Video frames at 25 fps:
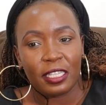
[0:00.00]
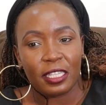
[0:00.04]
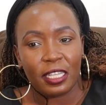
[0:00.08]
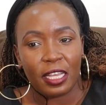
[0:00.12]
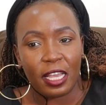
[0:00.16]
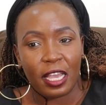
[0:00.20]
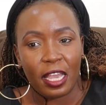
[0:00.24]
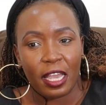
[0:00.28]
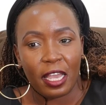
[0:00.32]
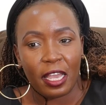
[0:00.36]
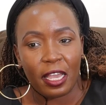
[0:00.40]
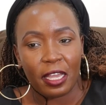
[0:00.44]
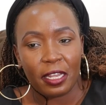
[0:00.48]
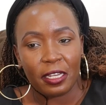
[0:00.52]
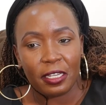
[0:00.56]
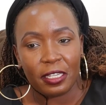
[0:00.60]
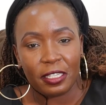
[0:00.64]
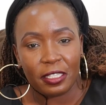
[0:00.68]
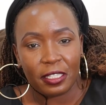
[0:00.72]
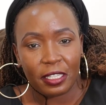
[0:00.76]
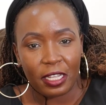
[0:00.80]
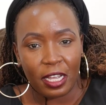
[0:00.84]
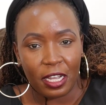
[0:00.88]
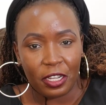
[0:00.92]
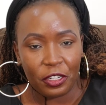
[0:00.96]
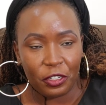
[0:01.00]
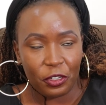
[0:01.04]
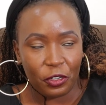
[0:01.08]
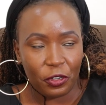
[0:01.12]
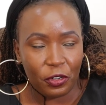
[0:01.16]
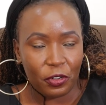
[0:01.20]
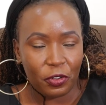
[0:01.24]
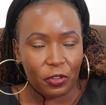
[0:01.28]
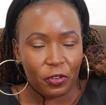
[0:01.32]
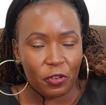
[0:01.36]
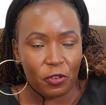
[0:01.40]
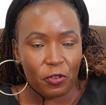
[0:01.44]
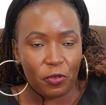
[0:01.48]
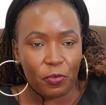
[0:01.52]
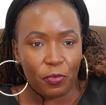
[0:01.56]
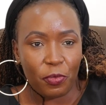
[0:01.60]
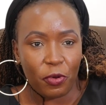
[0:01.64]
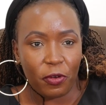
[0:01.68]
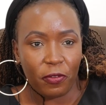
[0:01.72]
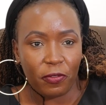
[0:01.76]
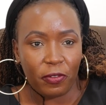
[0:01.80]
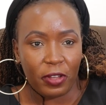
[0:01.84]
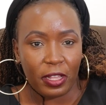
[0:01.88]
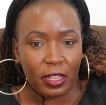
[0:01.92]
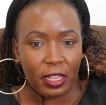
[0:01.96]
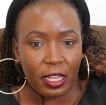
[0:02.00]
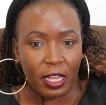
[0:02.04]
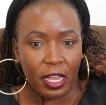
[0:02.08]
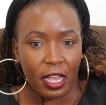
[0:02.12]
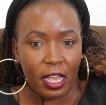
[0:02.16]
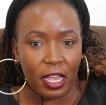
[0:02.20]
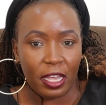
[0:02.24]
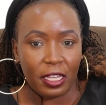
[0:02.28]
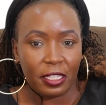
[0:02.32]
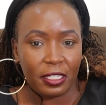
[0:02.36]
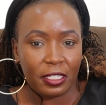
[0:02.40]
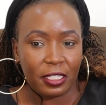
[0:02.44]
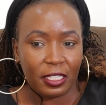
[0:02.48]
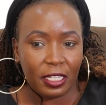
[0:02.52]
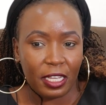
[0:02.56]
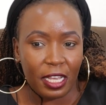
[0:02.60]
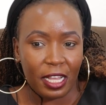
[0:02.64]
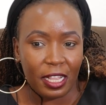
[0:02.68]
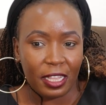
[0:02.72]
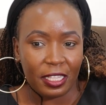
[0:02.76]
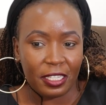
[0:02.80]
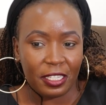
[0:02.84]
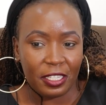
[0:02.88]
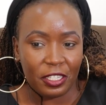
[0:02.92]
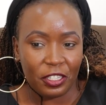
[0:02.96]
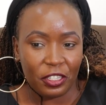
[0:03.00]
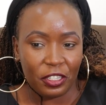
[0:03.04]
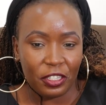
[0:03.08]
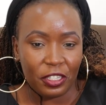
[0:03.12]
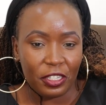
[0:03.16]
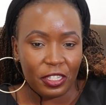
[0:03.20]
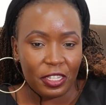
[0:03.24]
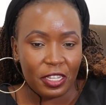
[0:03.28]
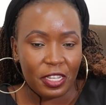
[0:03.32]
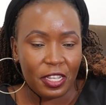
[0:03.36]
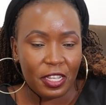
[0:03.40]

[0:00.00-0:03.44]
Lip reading: in the discussion group over the CLG.